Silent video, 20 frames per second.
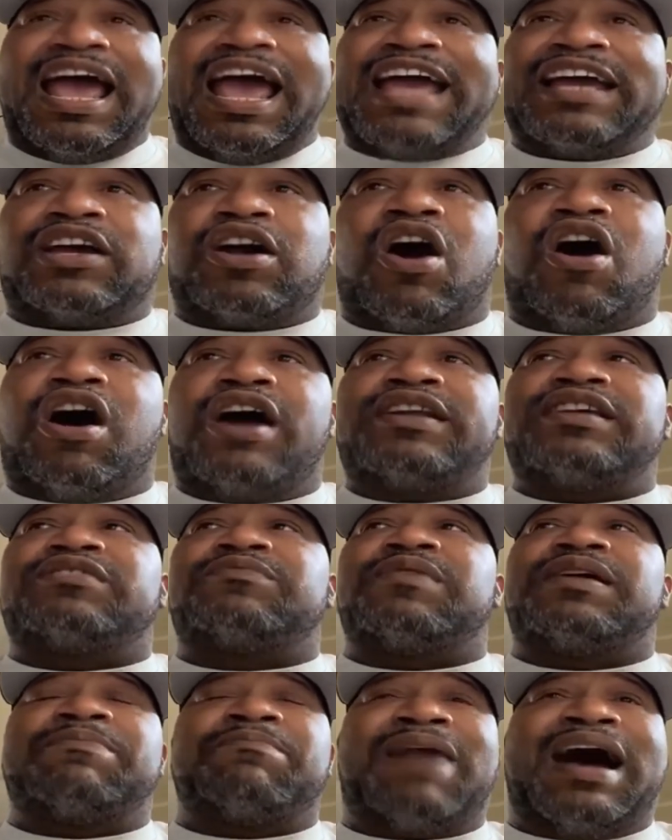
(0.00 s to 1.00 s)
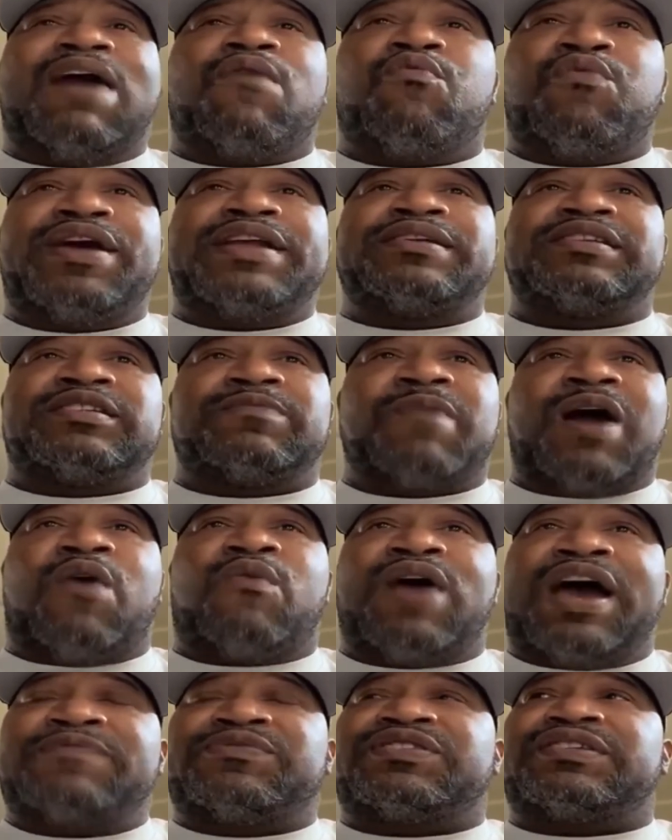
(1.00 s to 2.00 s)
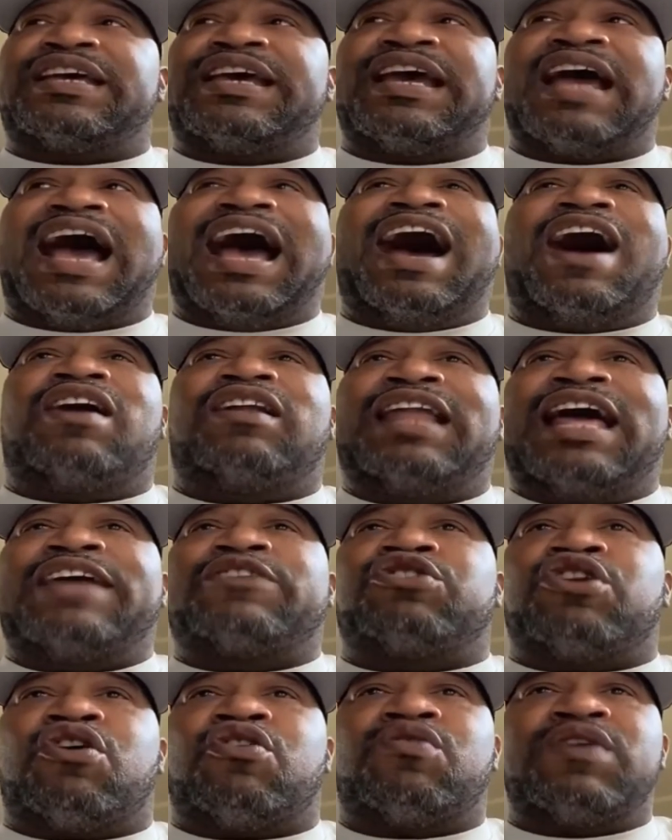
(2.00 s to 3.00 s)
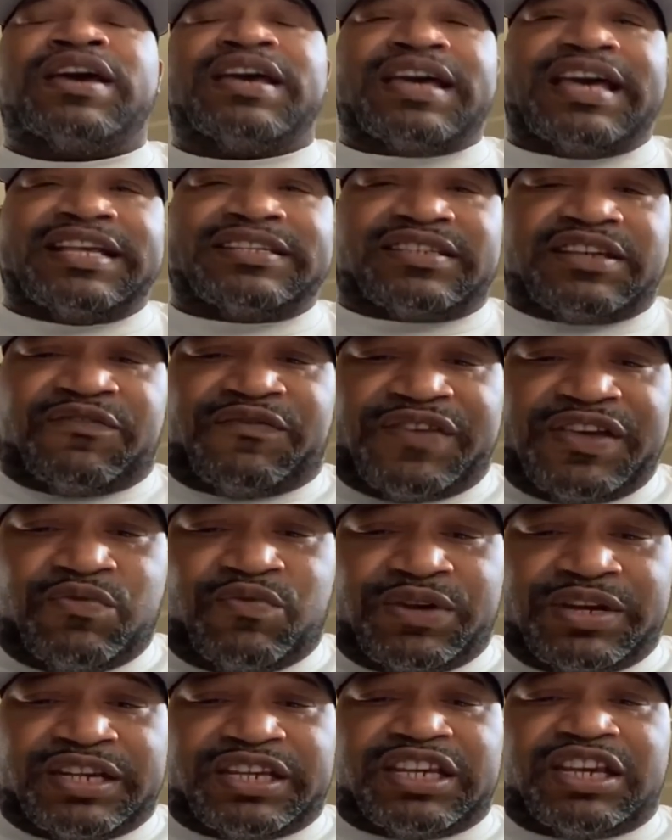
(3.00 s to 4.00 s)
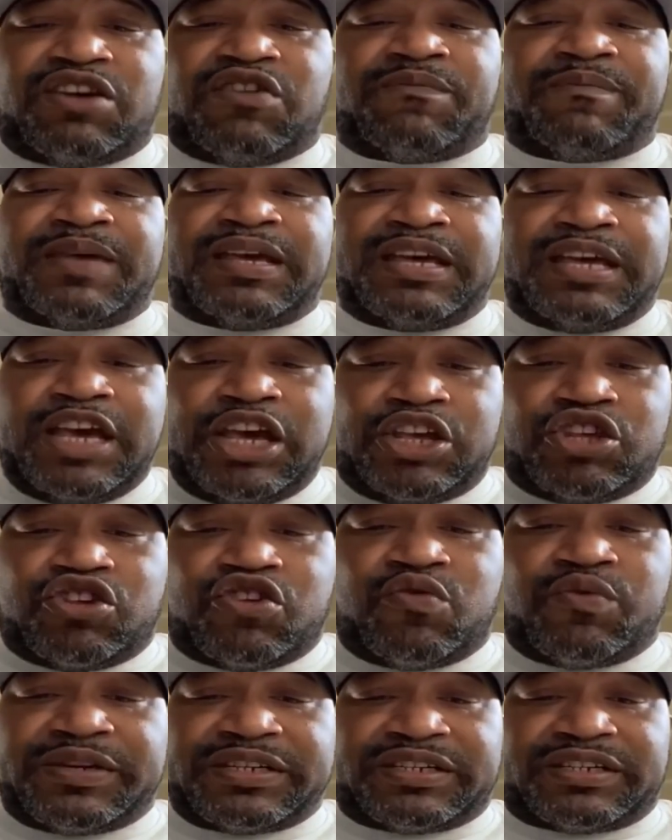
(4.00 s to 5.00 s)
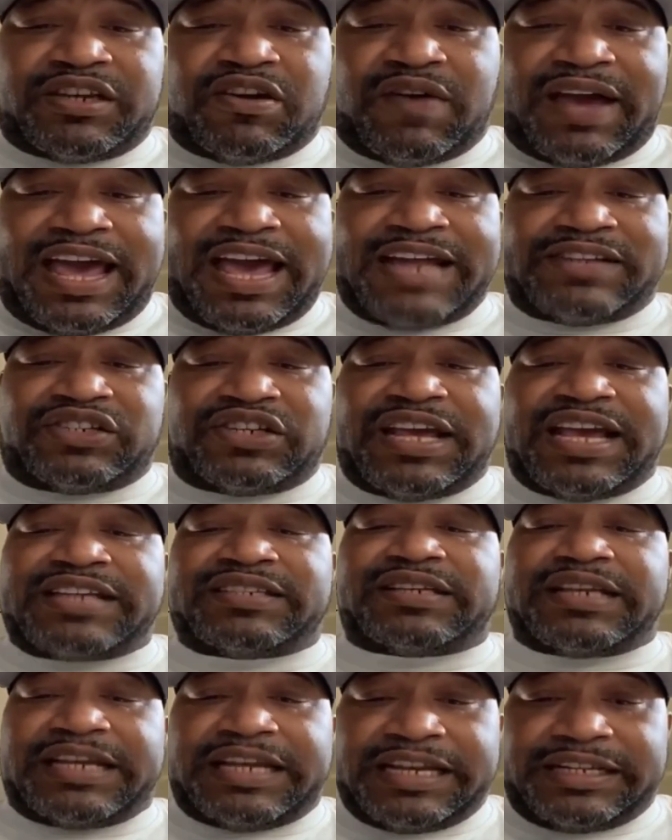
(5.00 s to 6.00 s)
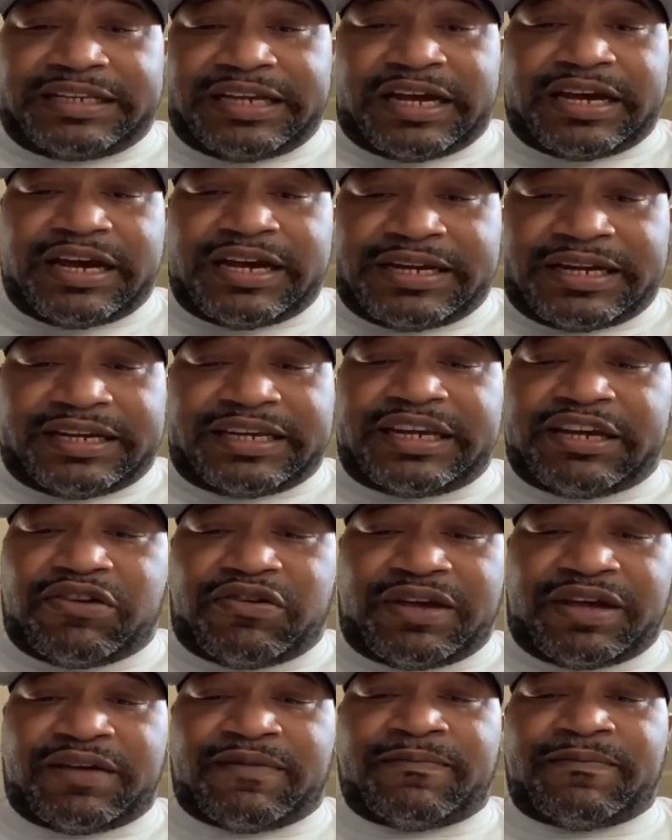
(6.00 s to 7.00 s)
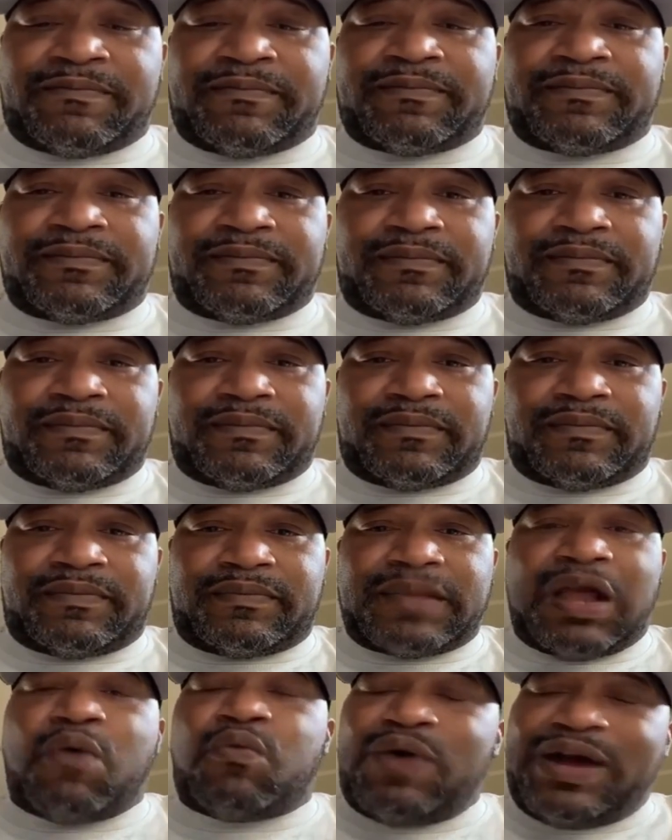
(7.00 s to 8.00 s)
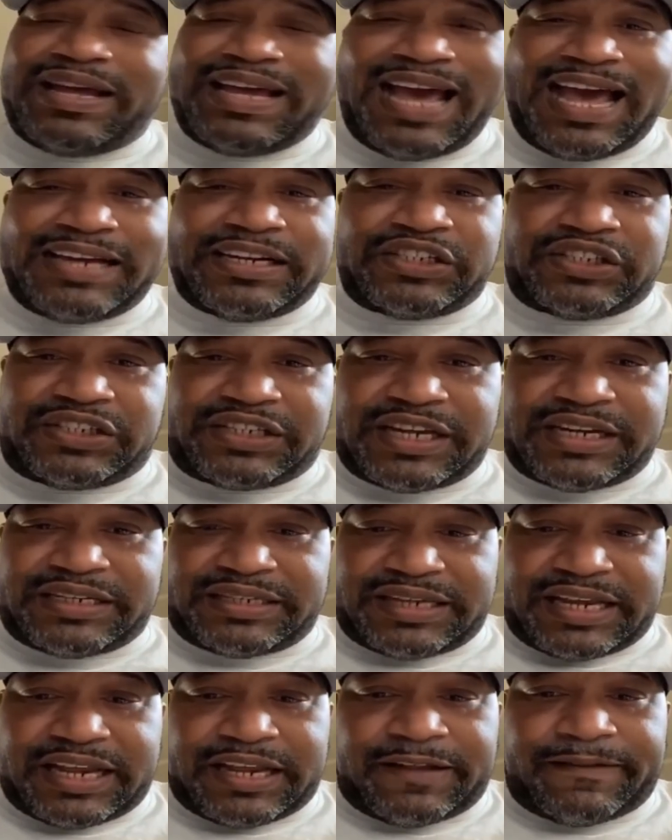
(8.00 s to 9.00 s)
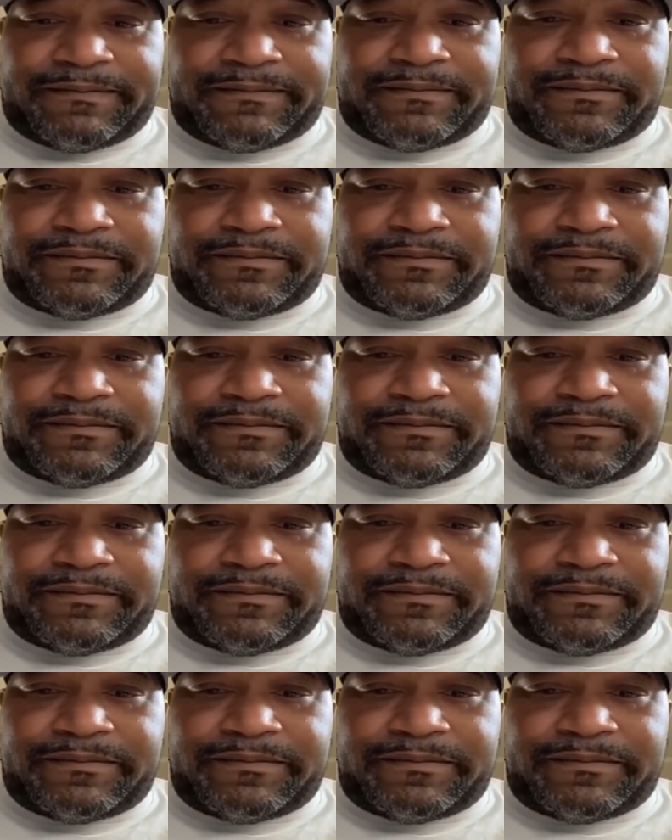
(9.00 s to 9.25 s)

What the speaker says: And God is my witness. My wife said, all I know is if he would have killed me, you would have still had a chance to get the gun and kill him. Now, what kind of shit is that?